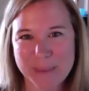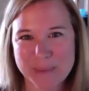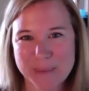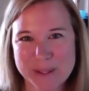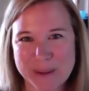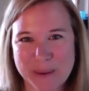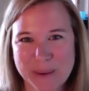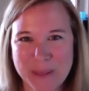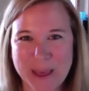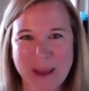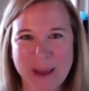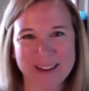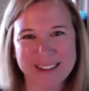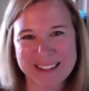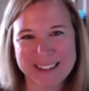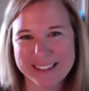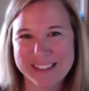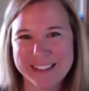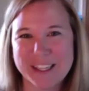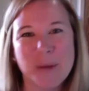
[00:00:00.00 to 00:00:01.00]
So that
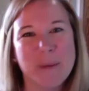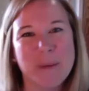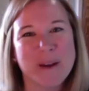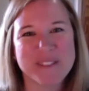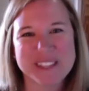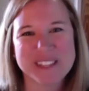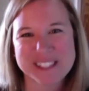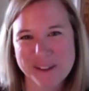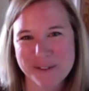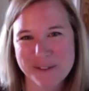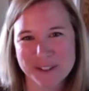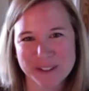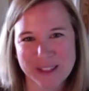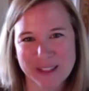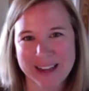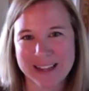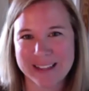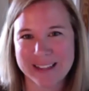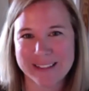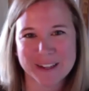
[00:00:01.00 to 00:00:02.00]
little bit of a silver
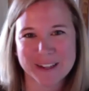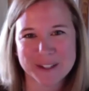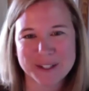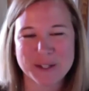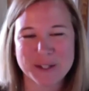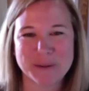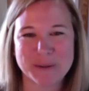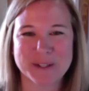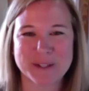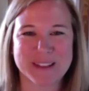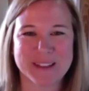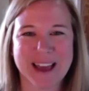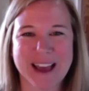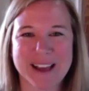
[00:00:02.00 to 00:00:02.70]
lining there too, to that